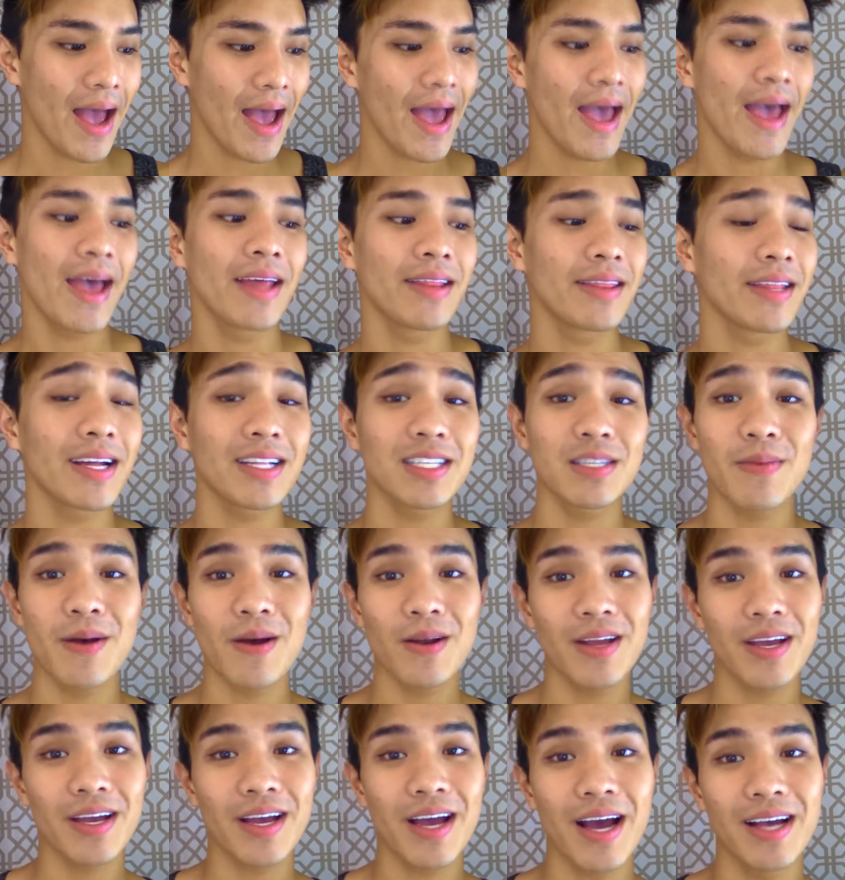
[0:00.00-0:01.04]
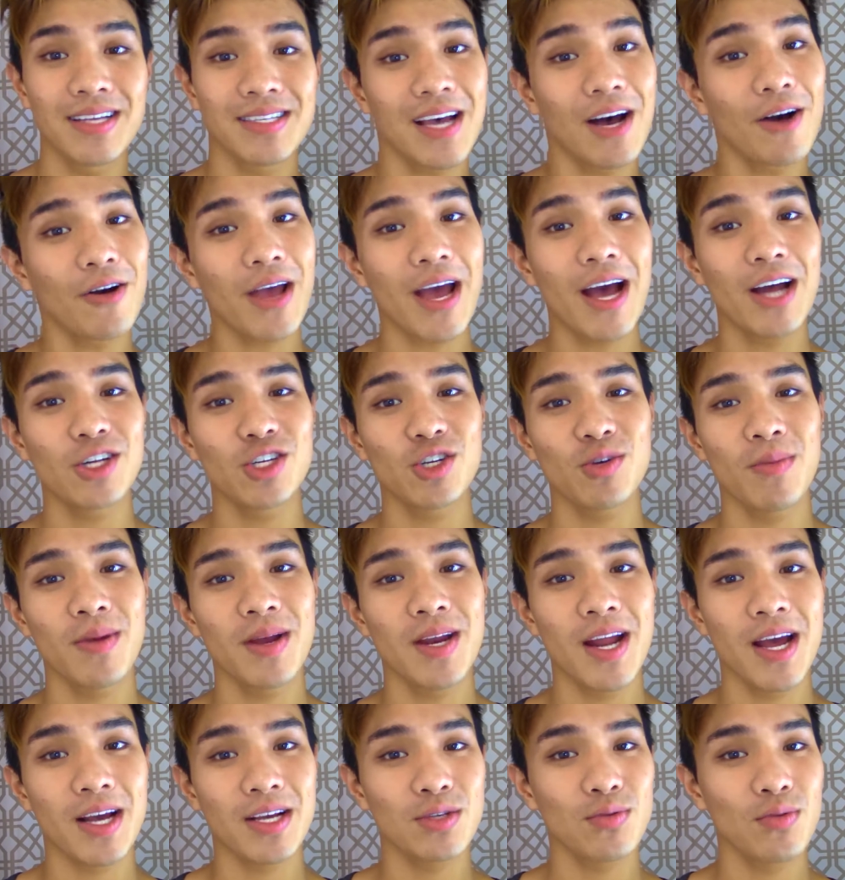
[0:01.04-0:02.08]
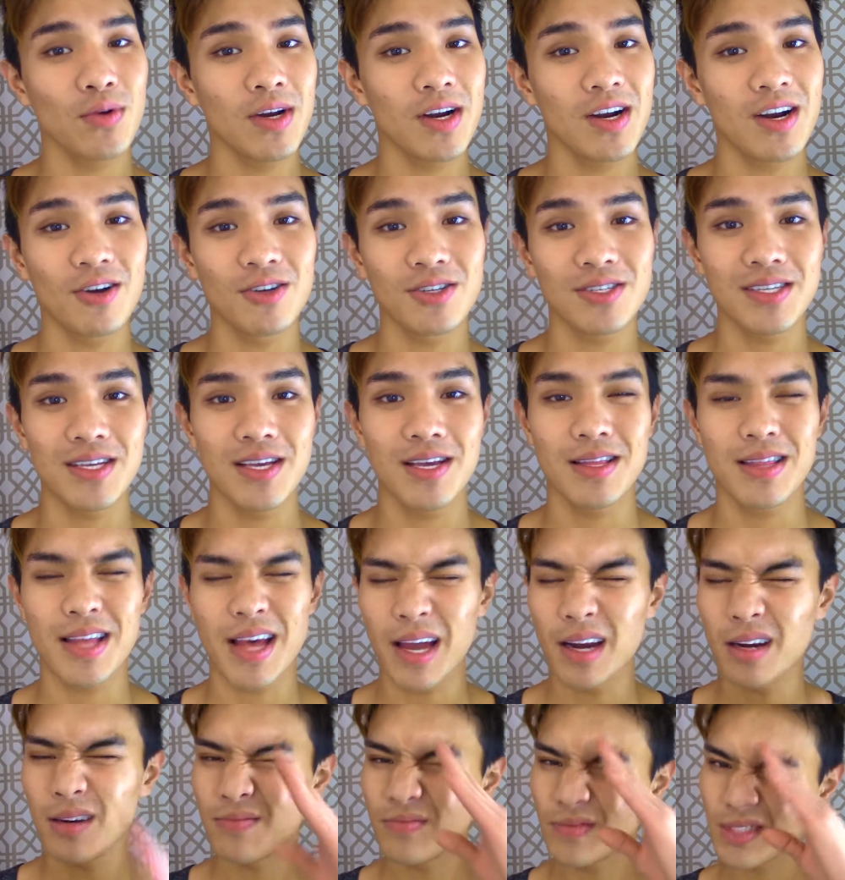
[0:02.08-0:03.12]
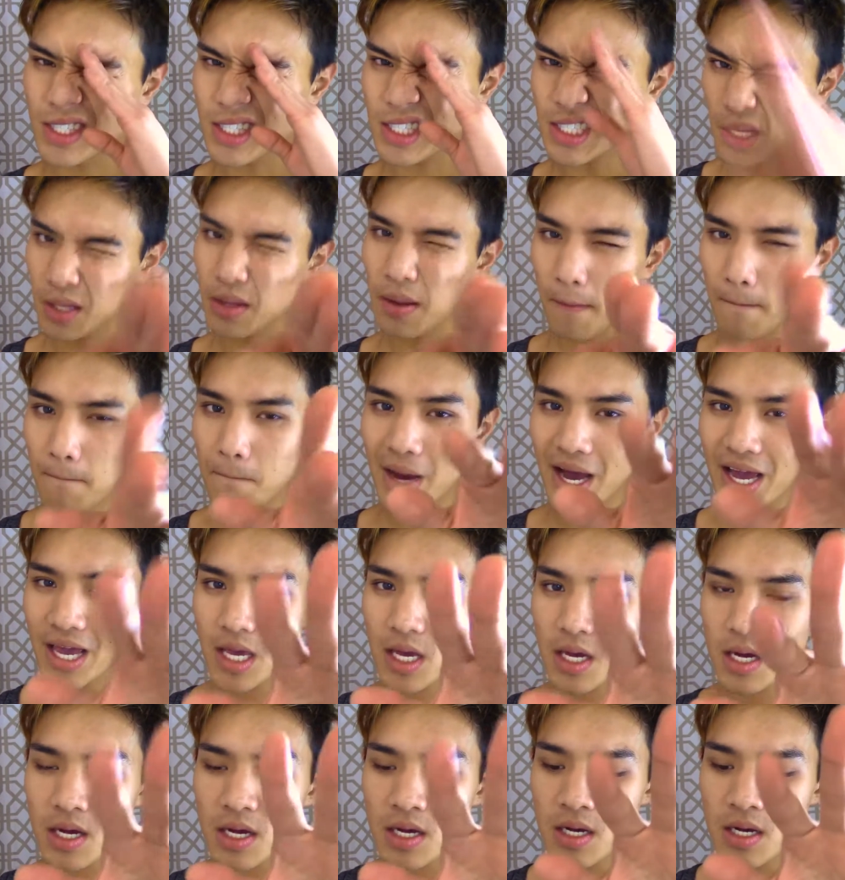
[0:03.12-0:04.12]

And that's about it, guys. I'll catch you in my next one, and I'll see you then. Bye!